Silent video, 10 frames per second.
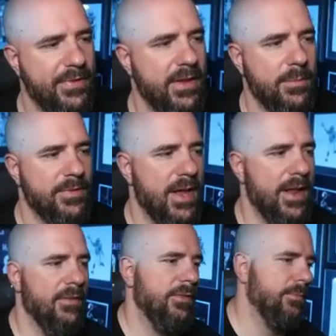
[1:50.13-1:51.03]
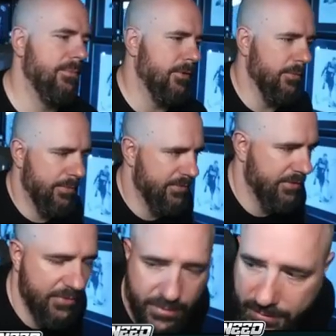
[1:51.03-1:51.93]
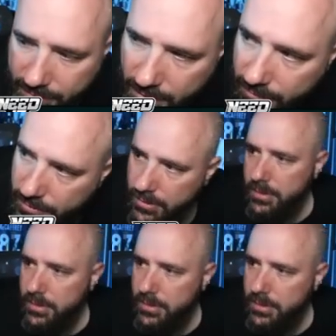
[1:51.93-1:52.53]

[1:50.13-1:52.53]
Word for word: teams, not every good position and stuff.